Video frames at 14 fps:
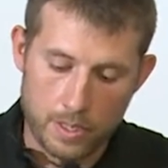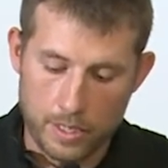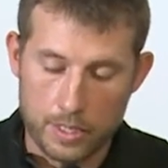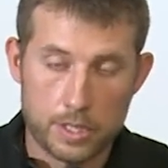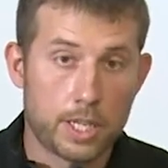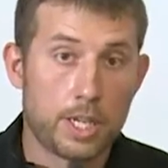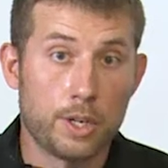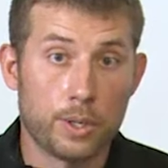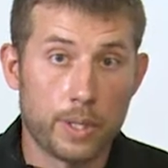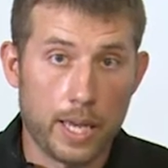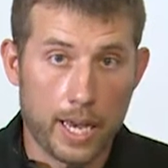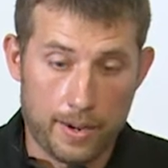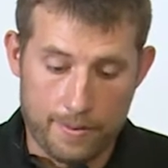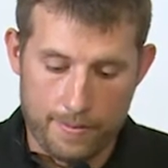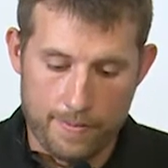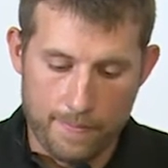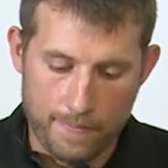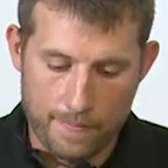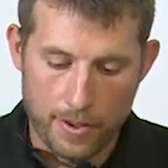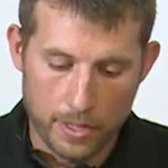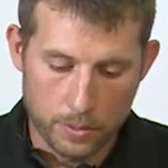and secure that
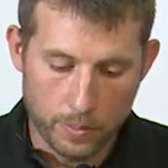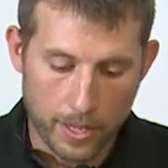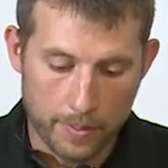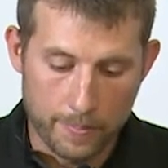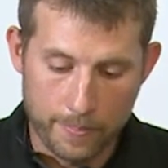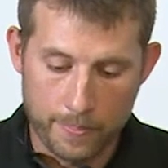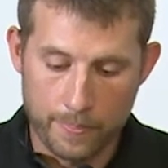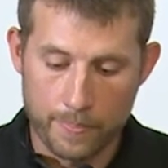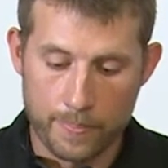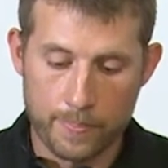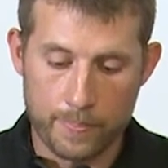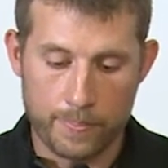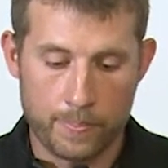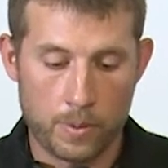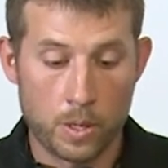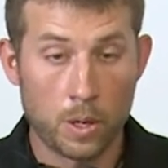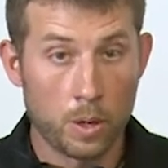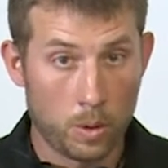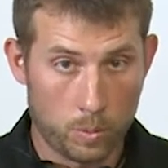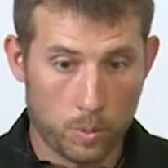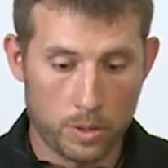as well.
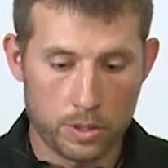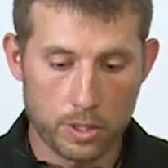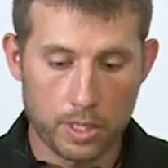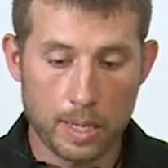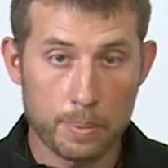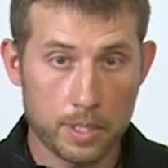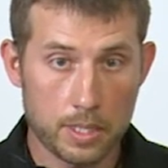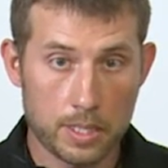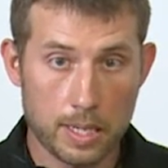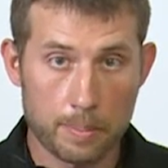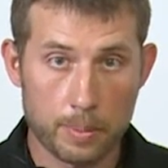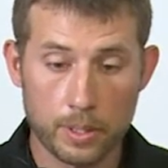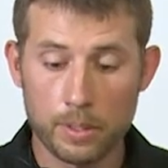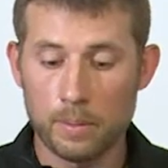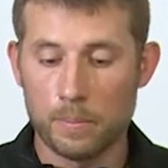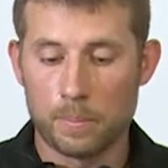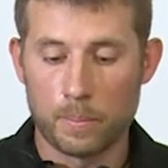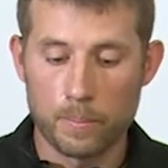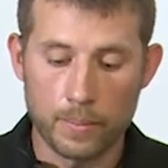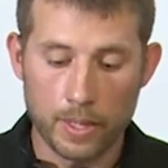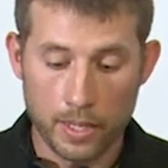Once your cup is assembled,
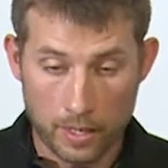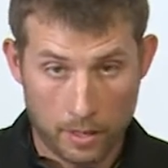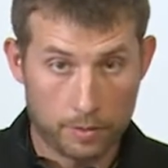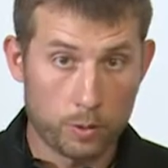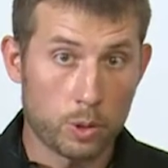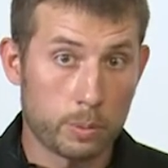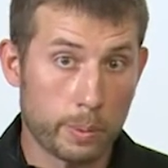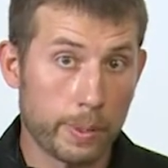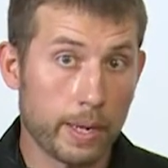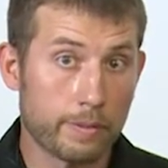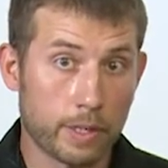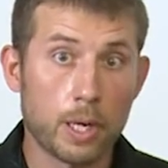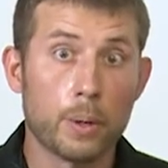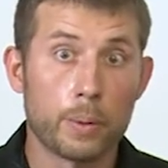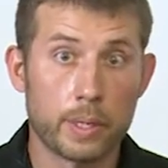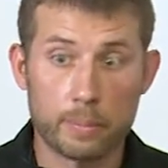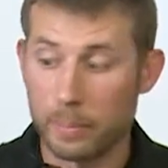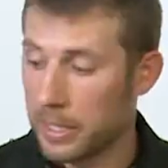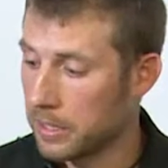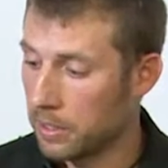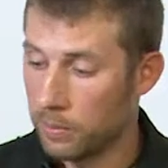of course we would have a coating
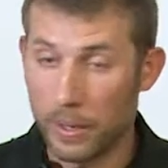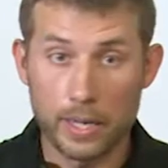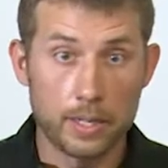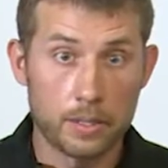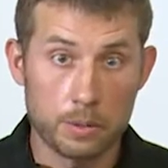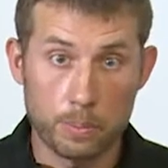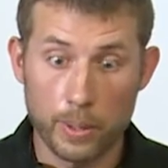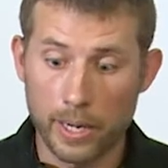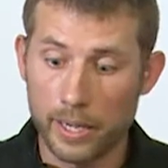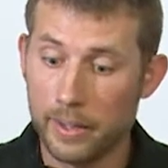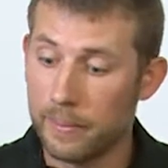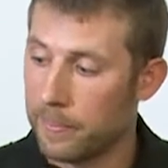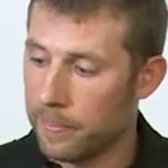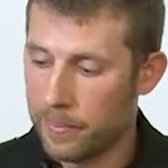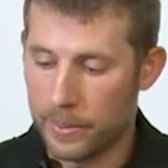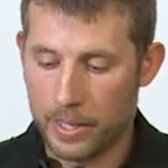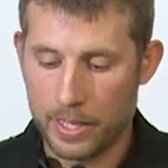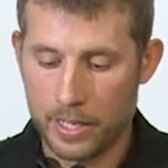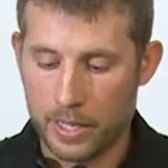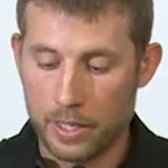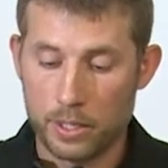mixed and ready to spray.
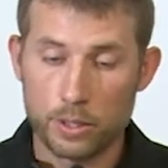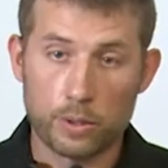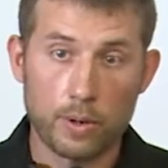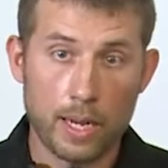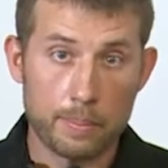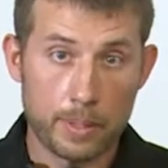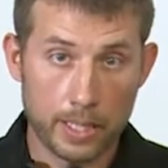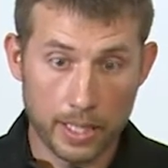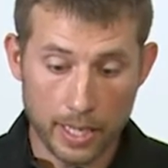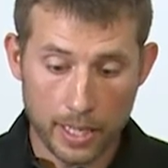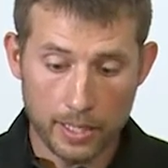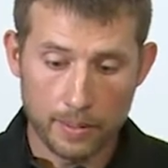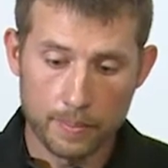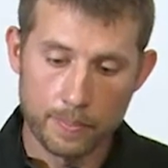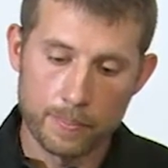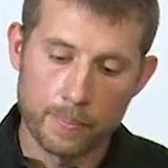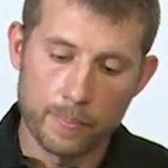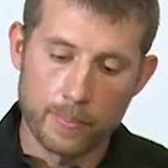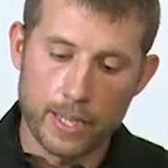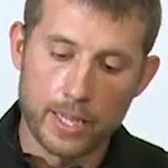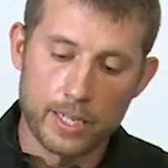You'll grab the gun
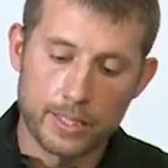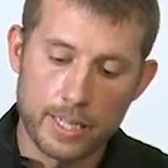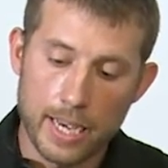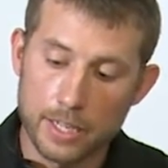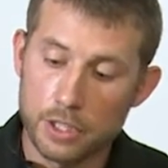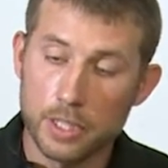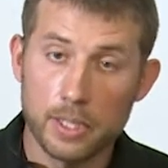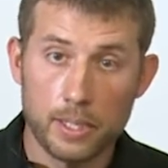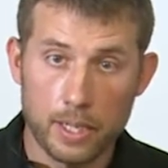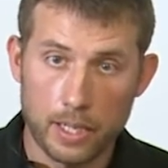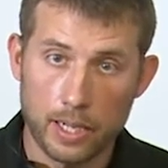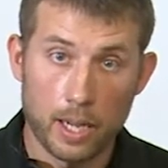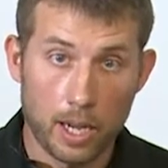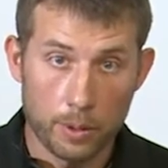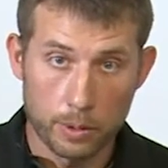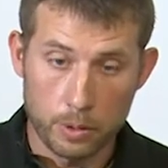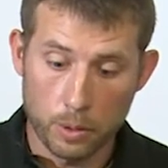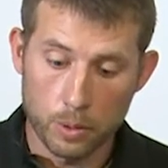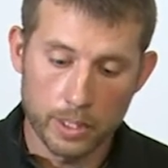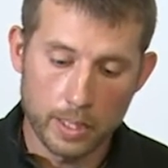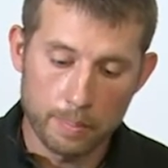and attach it, always
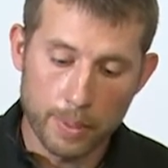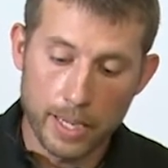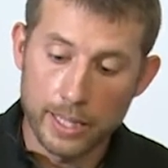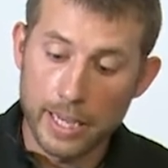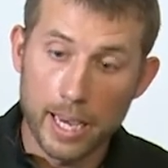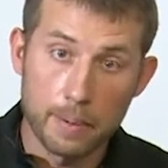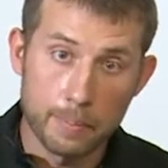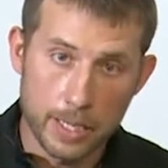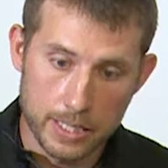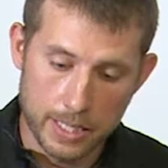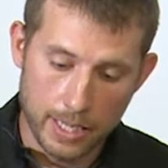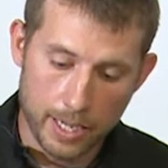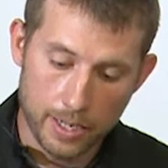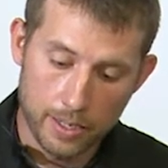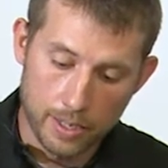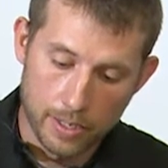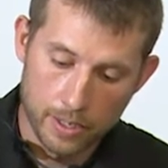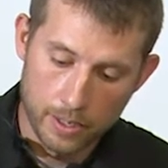holding it by the atomizing head,